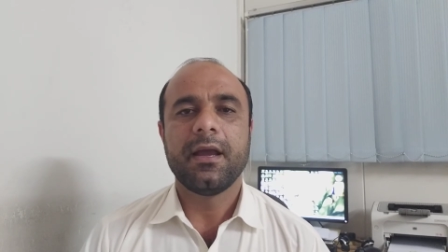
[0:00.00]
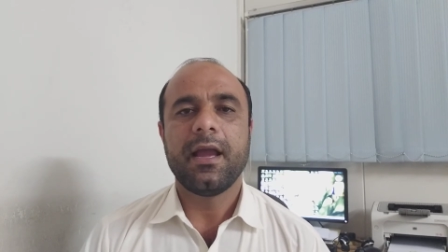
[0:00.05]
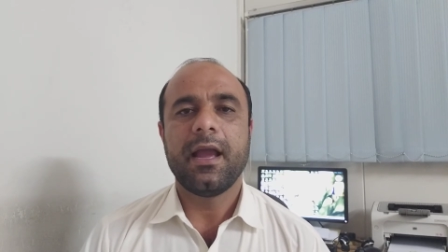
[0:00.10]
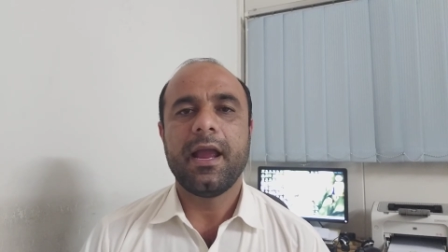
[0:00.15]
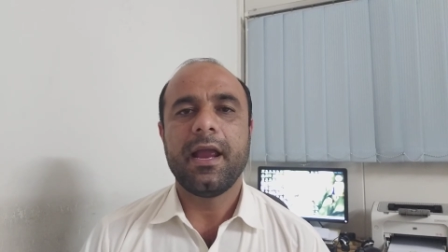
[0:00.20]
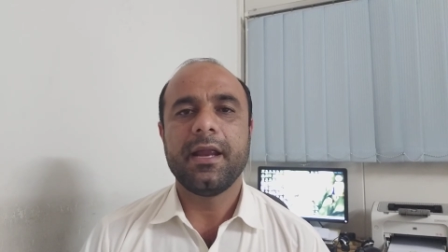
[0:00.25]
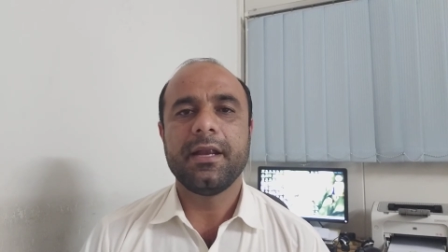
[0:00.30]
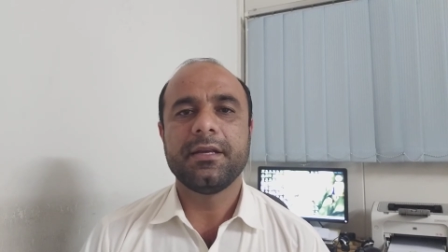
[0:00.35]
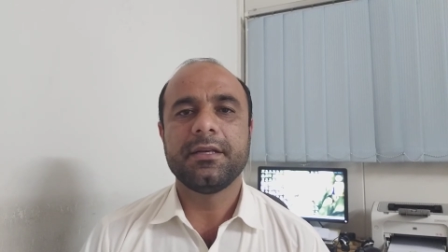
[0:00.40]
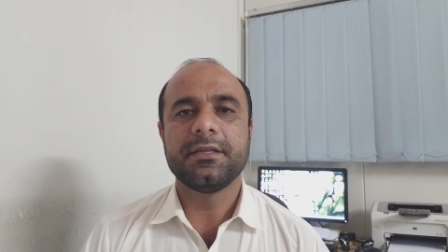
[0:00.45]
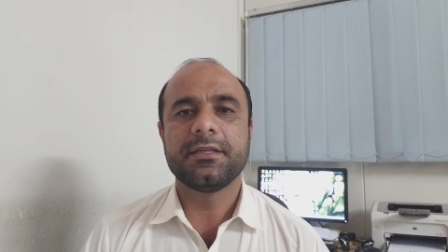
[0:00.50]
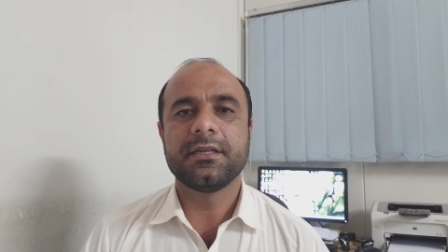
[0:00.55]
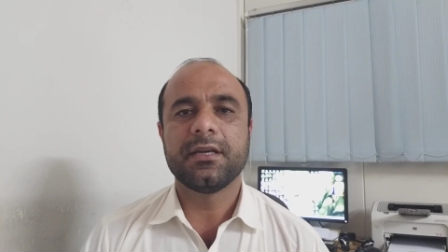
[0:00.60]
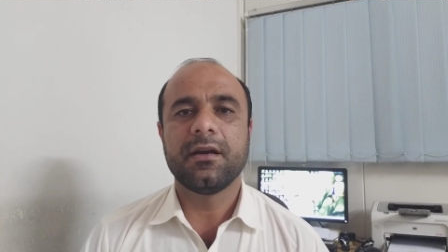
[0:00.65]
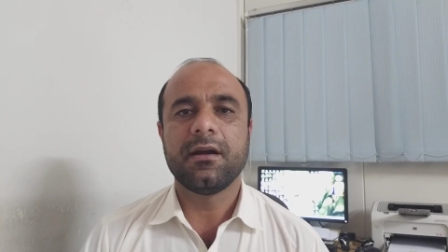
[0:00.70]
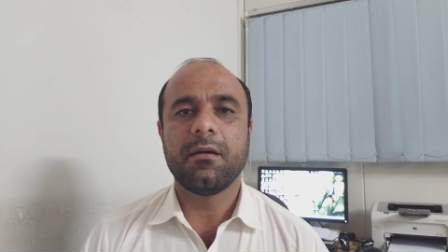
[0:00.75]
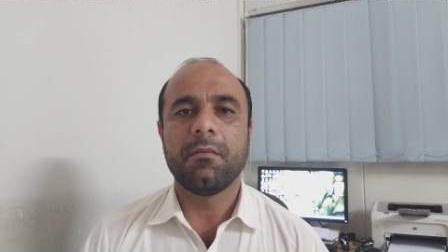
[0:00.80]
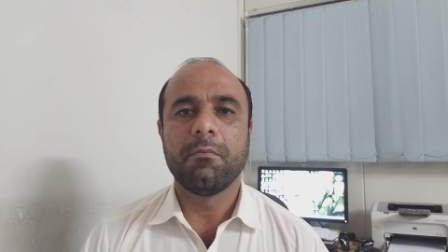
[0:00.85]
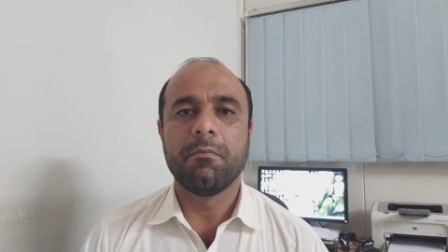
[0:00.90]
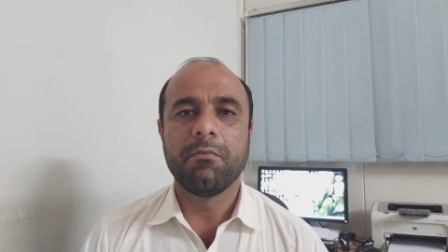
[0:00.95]
and
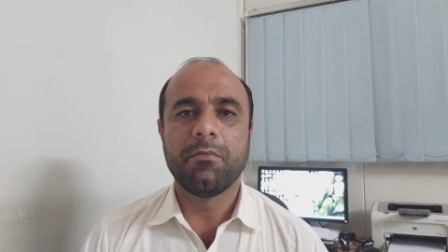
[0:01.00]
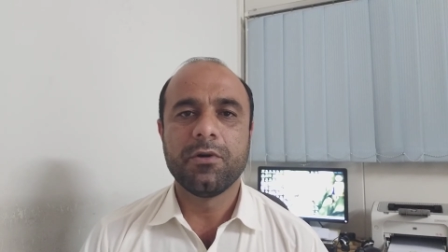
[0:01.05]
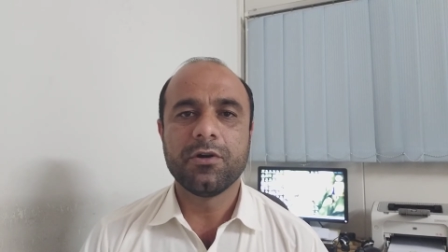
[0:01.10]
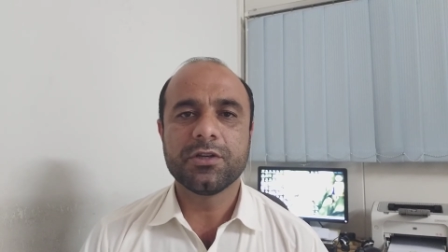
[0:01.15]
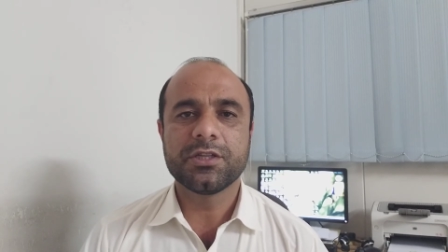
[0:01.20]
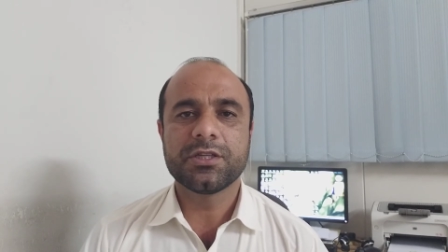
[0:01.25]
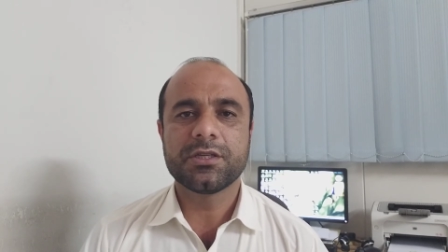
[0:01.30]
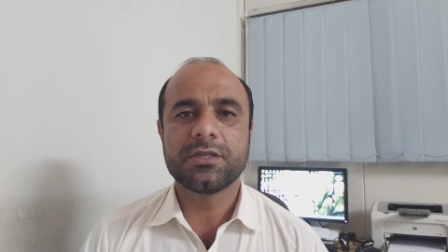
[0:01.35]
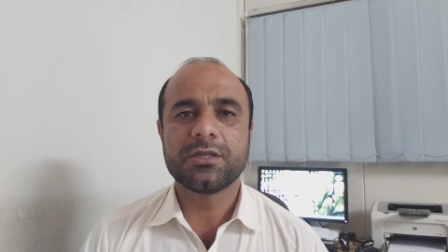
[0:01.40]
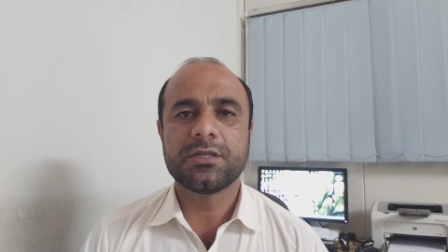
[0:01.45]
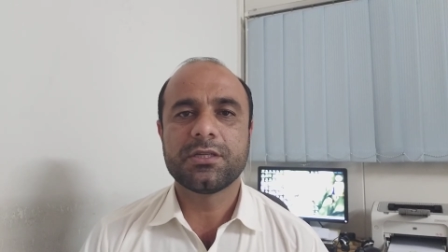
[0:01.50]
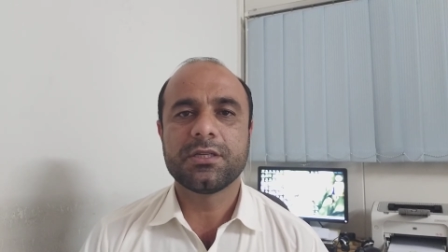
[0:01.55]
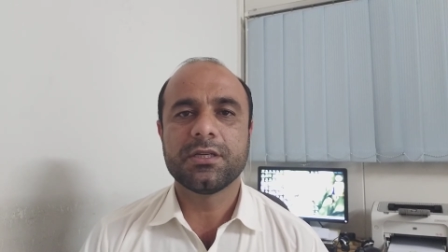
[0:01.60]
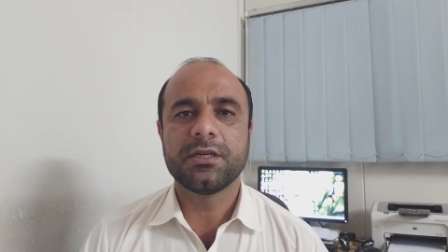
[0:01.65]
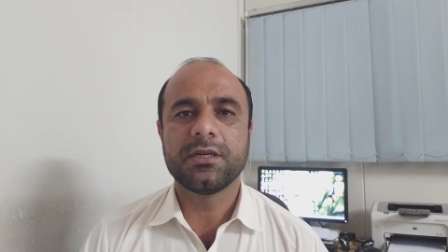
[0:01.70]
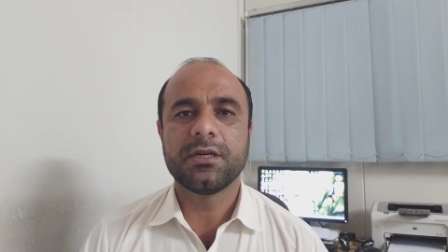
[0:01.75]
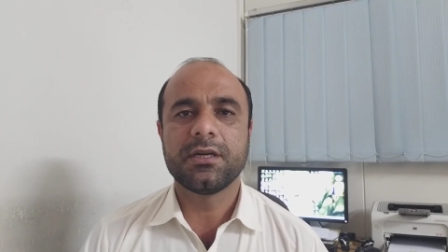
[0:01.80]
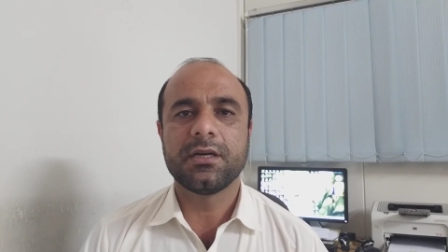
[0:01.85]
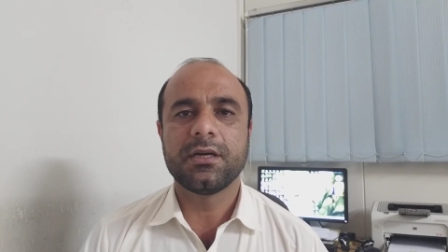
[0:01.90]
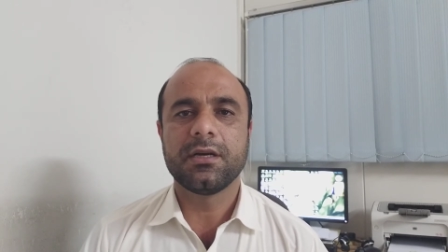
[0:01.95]
uh, most uh,
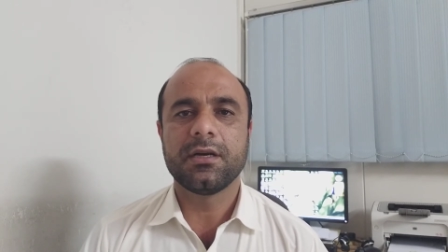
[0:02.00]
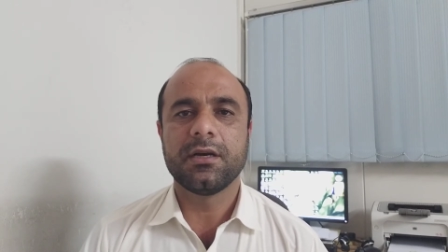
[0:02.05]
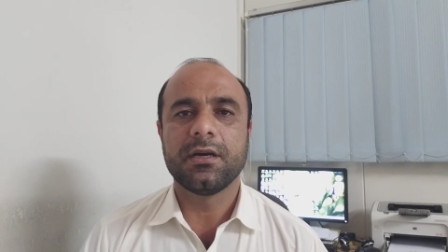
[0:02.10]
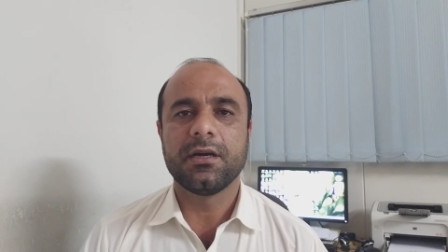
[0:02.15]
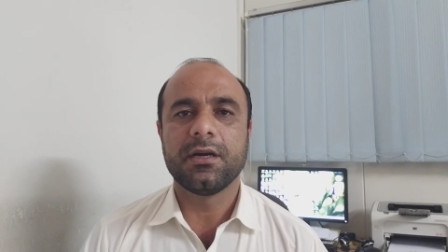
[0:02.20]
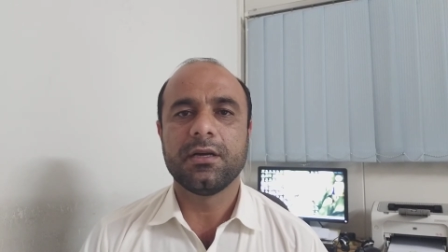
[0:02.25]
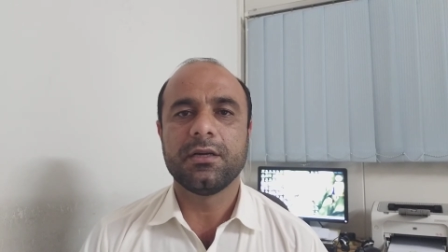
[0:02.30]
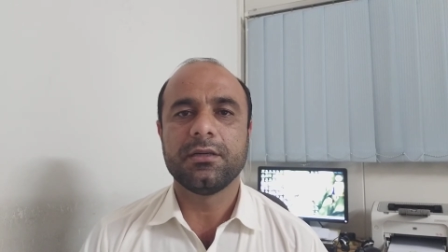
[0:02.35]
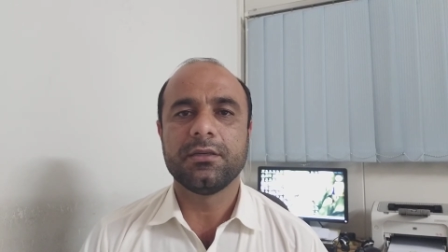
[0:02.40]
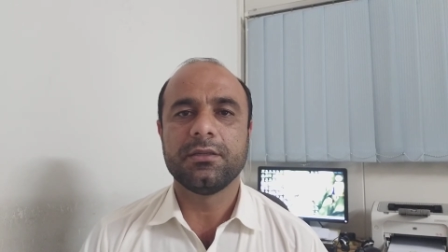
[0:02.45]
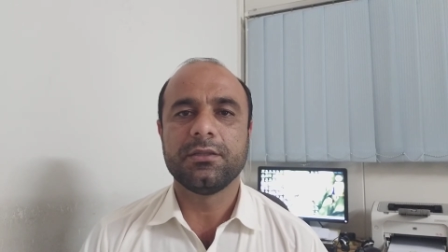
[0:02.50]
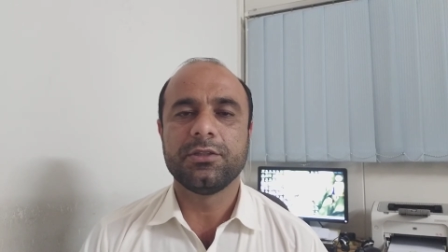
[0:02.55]
uh,